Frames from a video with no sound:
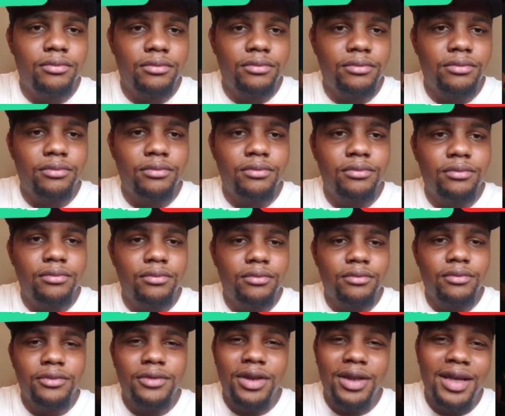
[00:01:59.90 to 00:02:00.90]
have wanted you.
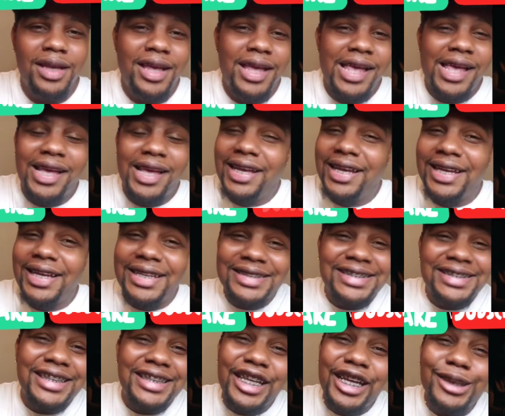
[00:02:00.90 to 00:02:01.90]
And see,
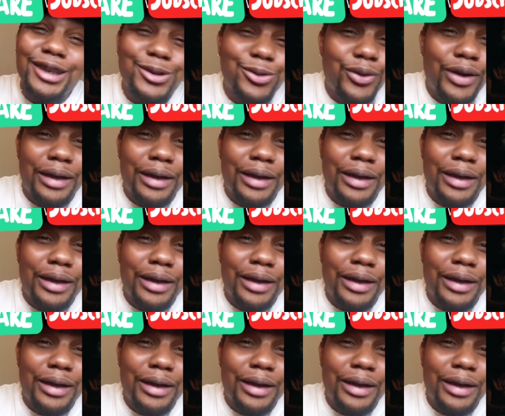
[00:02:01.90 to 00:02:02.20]
that's what I'm